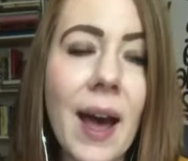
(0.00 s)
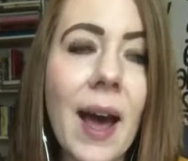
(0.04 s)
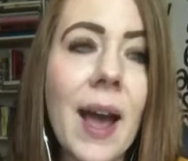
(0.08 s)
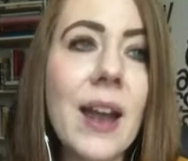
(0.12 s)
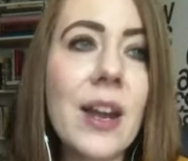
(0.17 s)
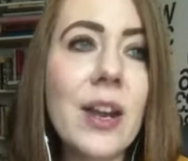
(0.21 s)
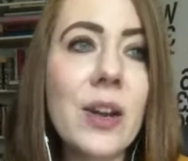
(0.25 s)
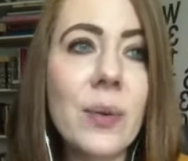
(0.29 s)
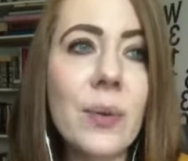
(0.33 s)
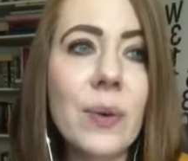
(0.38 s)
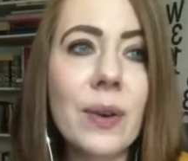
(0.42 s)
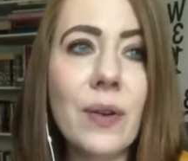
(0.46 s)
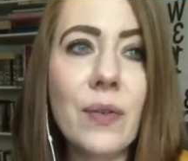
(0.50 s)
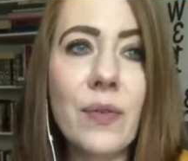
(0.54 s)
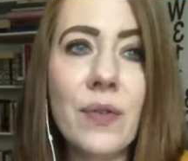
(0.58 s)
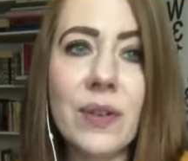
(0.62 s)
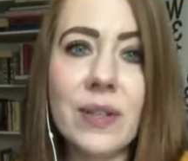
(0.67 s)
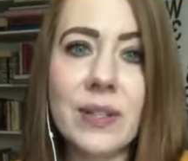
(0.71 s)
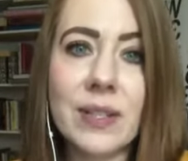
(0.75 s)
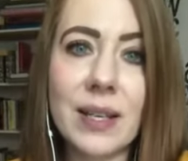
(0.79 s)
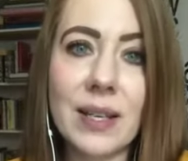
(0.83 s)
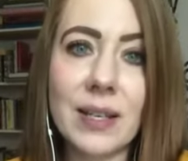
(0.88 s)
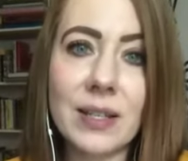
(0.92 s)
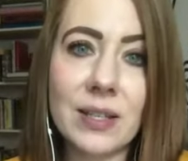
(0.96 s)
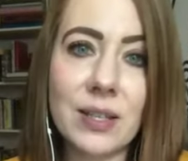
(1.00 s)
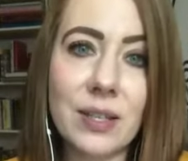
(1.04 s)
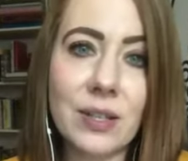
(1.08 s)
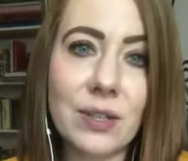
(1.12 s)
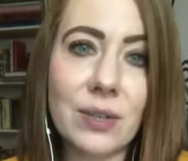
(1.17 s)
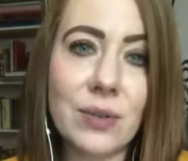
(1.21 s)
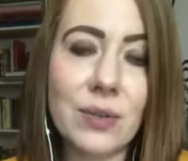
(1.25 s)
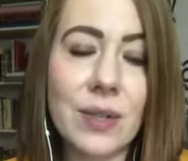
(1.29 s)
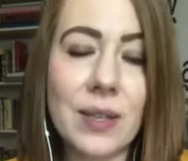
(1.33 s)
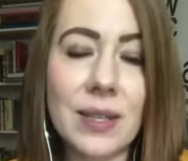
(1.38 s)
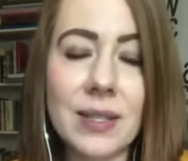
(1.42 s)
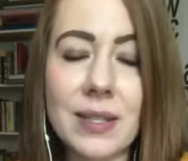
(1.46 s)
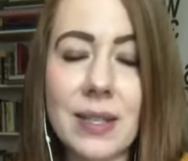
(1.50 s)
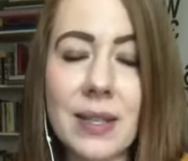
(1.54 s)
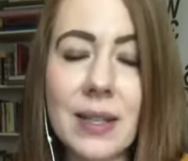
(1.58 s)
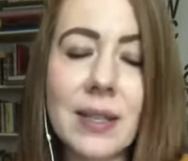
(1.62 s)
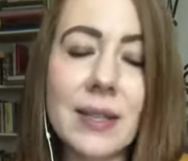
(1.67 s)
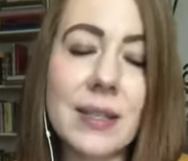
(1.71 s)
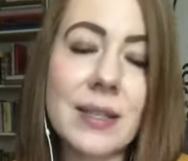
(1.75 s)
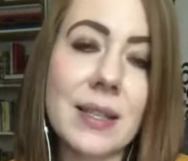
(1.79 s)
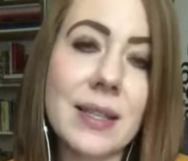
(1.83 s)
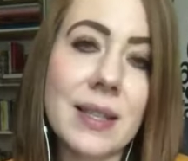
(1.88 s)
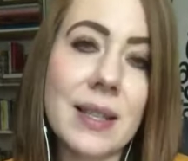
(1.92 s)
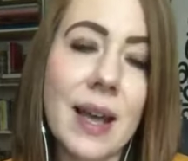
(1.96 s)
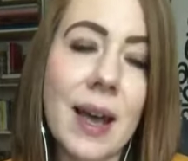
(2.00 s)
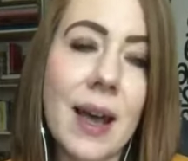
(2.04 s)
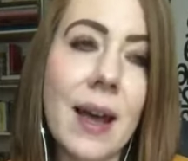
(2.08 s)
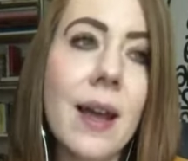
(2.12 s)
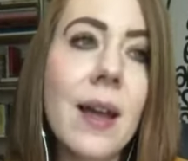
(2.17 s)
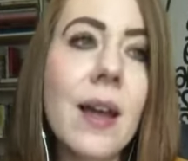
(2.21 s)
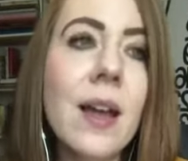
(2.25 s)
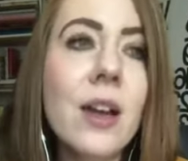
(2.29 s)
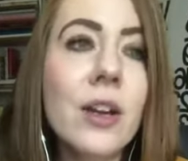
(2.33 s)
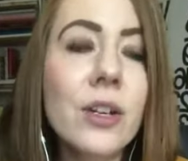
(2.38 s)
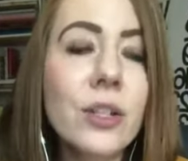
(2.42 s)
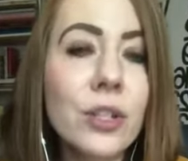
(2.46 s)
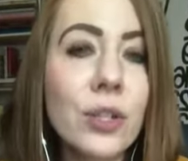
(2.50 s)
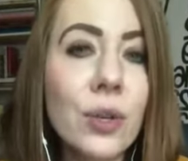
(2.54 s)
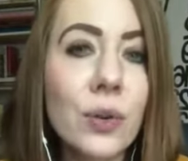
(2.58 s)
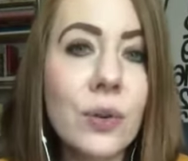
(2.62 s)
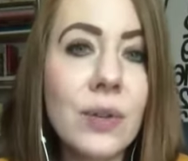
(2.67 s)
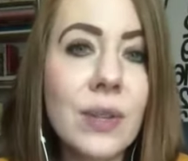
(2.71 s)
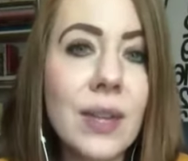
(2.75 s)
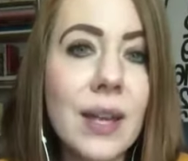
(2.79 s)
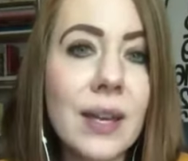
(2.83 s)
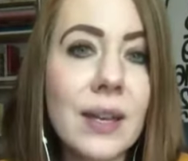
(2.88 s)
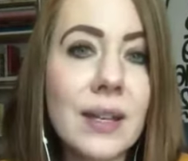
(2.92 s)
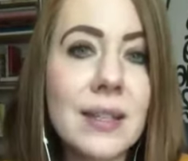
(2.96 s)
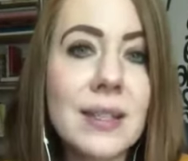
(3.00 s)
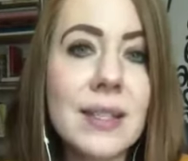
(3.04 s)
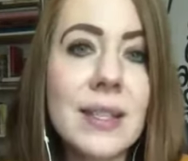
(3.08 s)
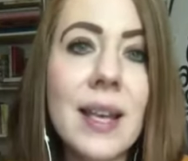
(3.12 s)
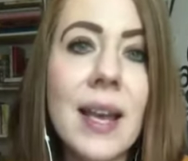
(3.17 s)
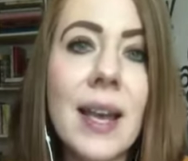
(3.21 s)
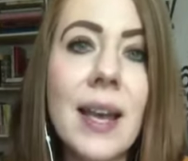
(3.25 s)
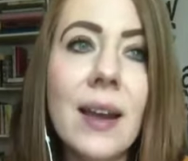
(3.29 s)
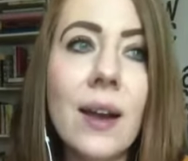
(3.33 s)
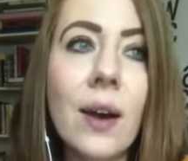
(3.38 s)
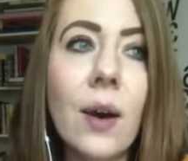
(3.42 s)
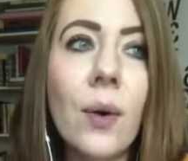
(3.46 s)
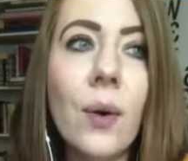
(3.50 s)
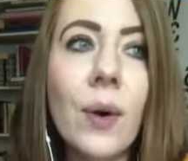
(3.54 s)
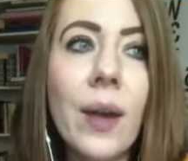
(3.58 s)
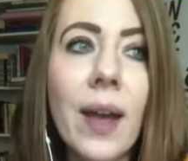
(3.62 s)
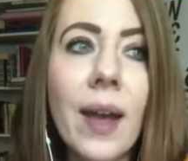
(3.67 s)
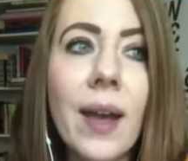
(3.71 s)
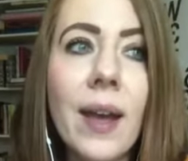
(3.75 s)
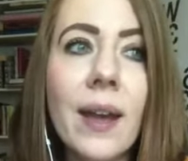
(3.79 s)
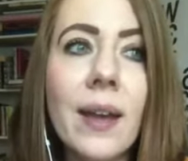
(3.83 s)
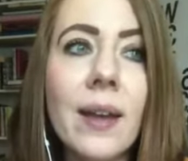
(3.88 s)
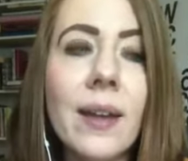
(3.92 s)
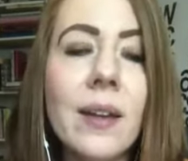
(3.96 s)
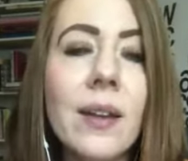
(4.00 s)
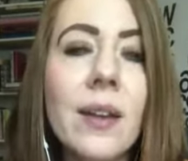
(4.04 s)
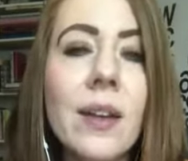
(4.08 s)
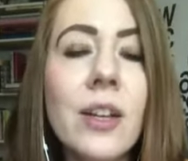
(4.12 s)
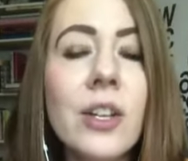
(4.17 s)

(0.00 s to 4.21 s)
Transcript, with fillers: I know what it feels like to do this and this and that. So they can say, okay,